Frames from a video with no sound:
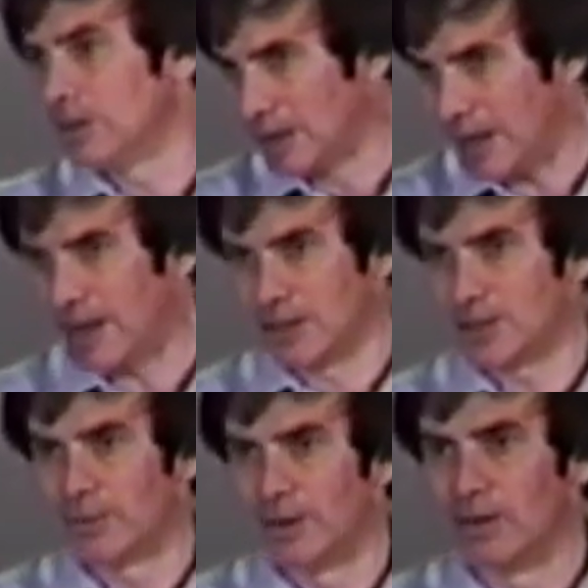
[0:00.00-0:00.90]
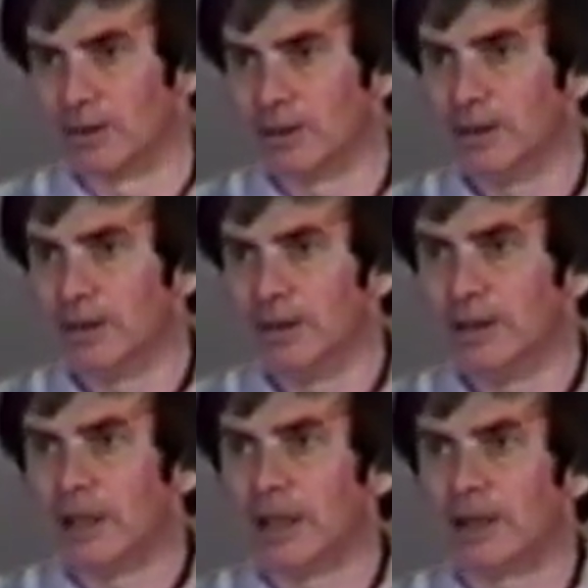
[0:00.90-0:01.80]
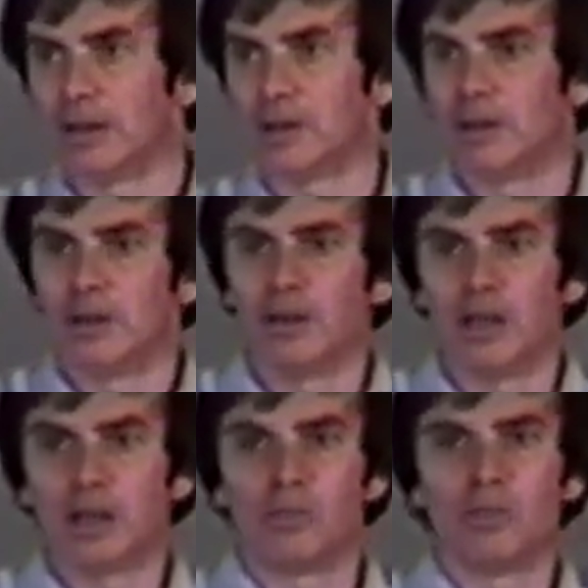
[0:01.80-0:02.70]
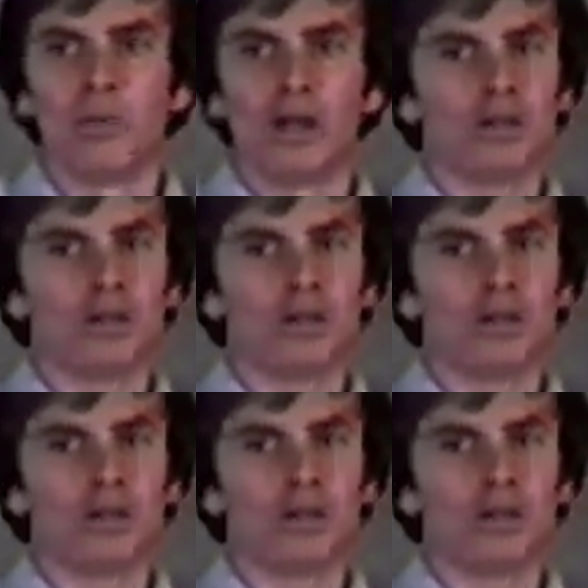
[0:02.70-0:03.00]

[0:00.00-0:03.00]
large wrong. And it, it, what